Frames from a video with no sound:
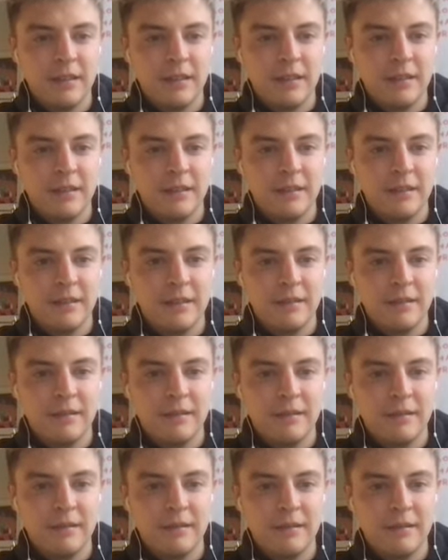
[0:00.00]

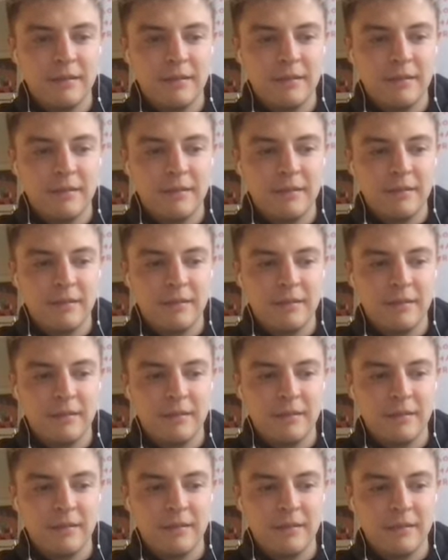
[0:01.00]

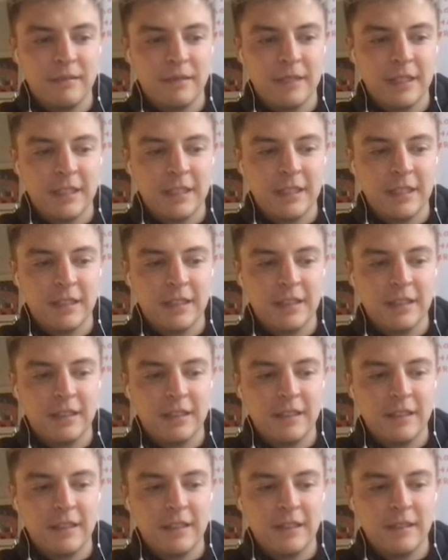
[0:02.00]

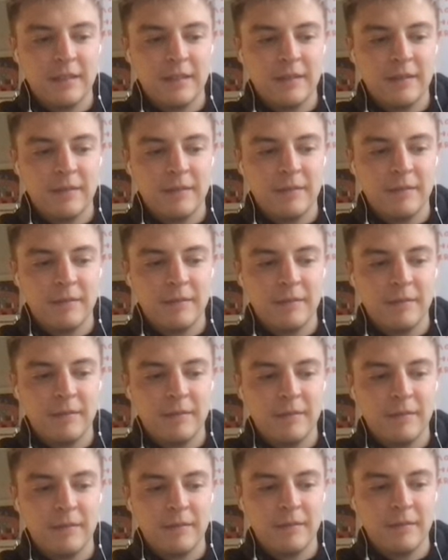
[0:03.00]

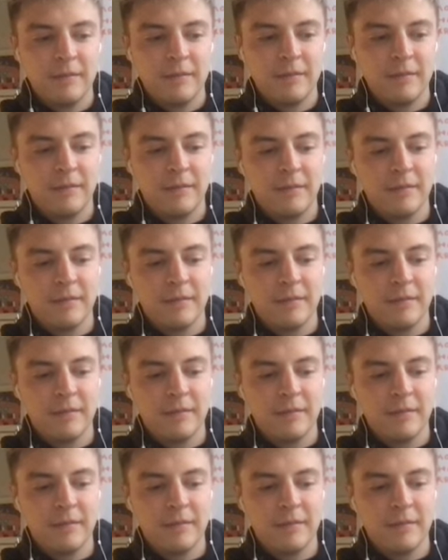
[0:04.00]
(not speaking)